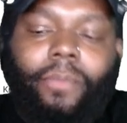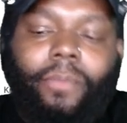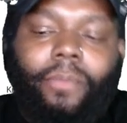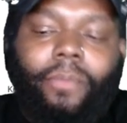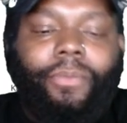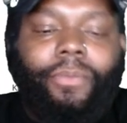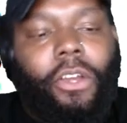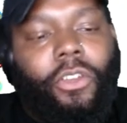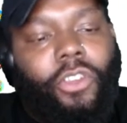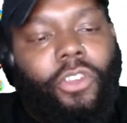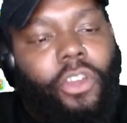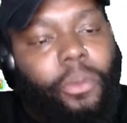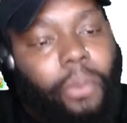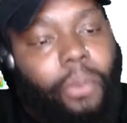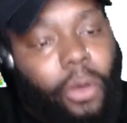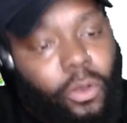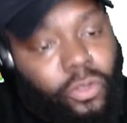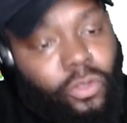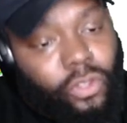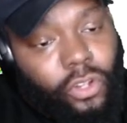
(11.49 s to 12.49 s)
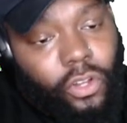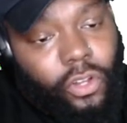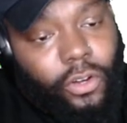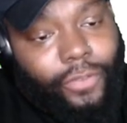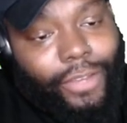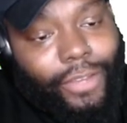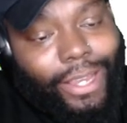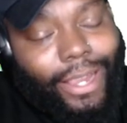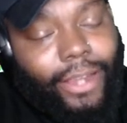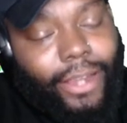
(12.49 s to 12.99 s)
turn on your post
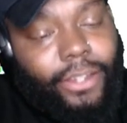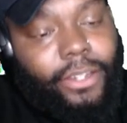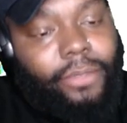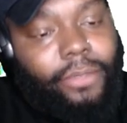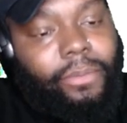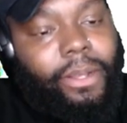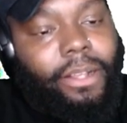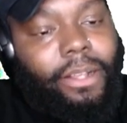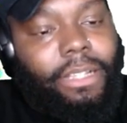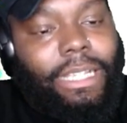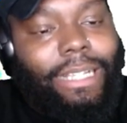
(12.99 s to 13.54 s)
notification bells.